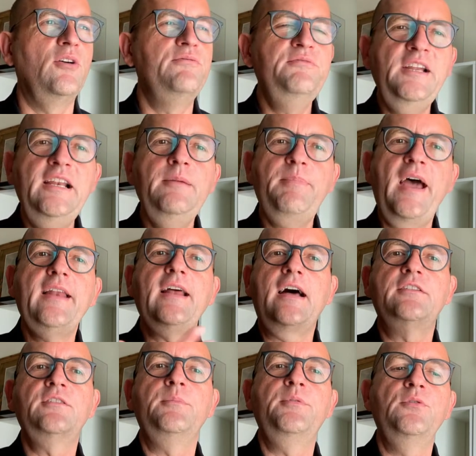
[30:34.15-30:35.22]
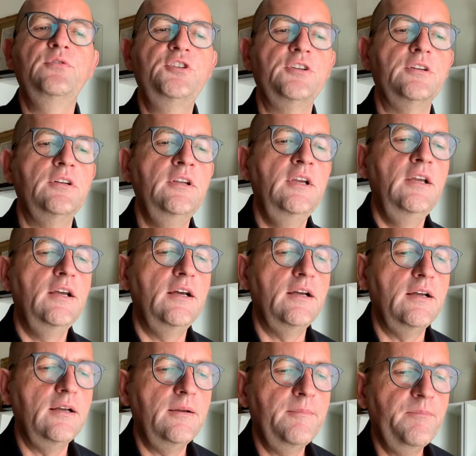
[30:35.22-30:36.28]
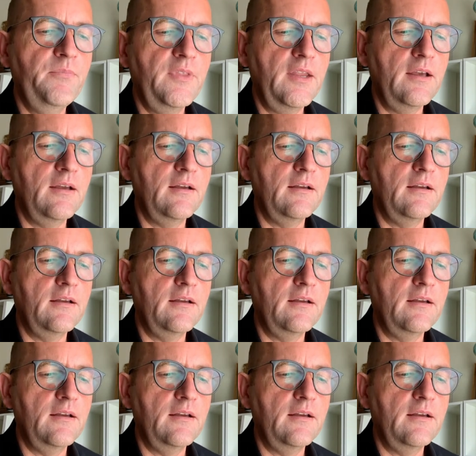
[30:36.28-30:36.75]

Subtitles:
really bad attribution in